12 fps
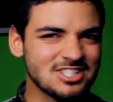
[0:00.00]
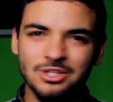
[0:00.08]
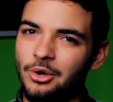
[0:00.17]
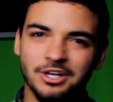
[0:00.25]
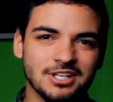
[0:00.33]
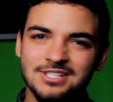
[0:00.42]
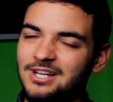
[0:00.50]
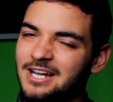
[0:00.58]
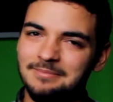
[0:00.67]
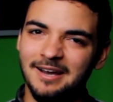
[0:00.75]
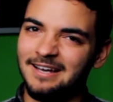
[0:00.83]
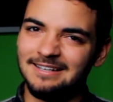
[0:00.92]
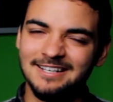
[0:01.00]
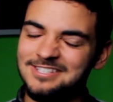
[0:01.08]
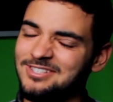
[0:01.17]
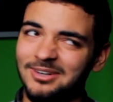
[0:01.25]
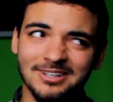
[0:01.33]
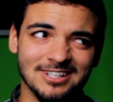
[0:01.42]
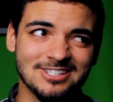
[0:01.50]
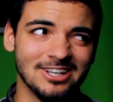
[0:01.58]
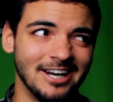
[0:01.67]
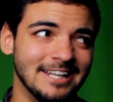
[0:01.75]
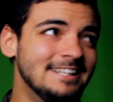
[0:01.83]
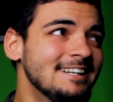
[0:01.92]
not a good sign, man. It's not a good
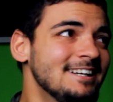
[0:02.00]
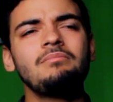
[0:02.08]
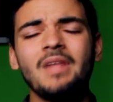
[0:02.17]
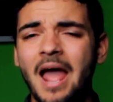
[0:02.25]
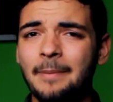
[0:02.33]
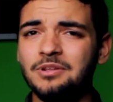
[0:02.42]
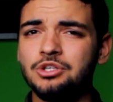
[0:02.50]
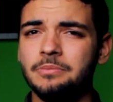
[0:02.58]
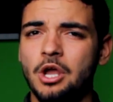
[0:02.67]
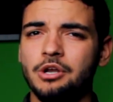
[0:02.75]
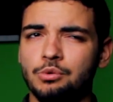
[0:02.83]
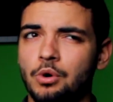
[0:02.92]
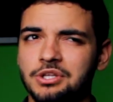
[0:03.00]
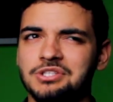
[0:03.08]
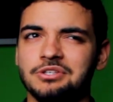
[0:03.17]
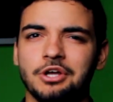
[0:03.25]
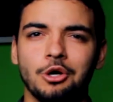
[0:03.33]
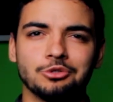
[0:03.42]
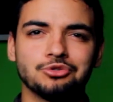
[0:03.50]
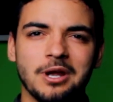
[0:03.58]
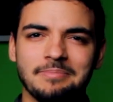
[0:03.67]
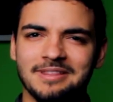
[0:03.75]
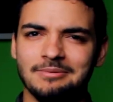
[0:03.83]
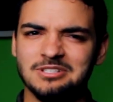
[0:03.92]
sign. It happened to me only once on the whole trip
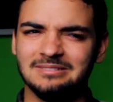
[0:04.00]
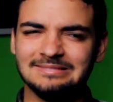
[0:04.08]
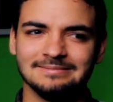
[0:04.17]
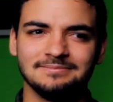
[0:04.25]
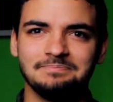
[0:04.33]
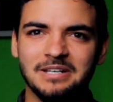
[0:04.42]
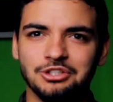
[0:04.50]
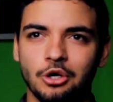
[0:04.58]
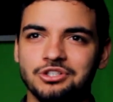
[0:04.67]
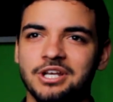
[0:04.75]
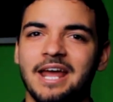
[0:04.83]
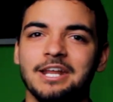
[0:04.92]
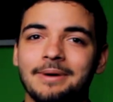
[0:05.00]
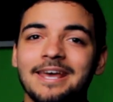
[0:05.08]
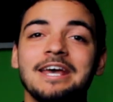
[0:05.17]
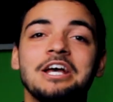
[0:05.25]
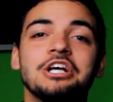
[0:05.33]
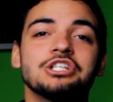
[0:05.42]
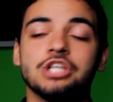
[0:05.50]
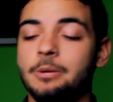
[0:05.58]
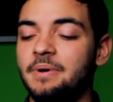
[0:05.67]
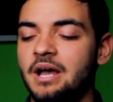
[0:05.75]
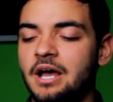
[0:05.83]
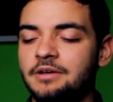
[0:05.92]
and that was a bit dodgy. Anyway, so
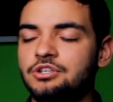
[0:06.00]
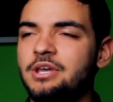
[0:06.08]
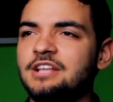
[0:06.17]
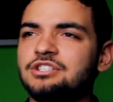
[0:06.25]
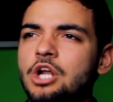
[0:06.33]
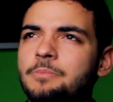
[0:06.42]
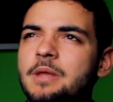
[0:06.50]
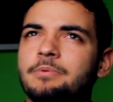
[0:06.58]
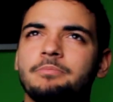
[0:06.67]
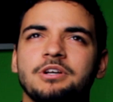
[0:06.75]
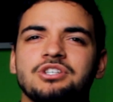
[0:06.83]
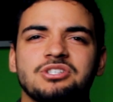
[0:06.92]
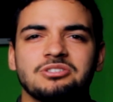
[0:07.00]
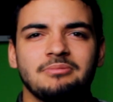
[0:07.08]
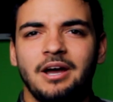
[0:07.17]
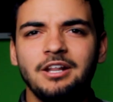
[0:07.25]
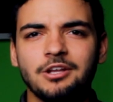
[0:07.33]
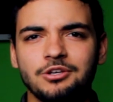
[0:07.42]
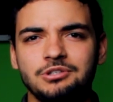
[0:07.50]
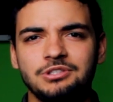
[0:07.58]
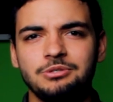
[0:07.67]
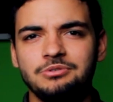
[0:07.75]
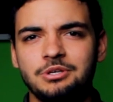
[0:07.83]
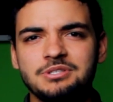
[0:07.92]
but you get to know people by just, I don't know,
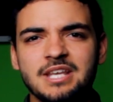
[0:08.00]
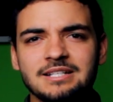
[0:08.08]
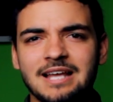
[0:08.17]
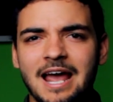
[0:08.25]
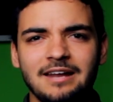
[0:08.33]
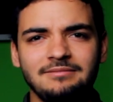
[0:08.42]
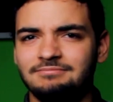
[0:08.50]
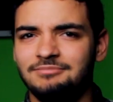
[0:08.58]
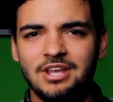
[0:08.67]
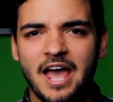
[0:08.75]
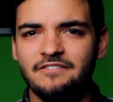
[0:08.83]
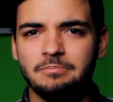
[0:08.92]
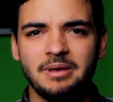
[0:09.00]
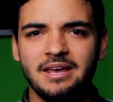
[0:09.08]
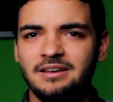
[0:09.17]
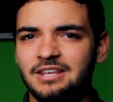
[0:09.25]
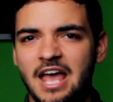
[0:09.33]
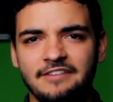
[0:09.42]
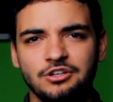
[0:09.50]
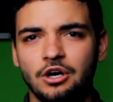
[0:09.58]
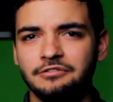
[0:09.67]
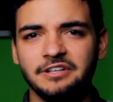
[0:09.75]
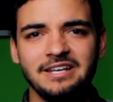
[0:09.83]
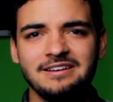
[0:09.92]
you sit down, you have a beer, you have a
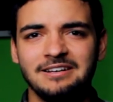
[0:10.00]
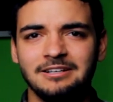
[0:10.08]
coffee,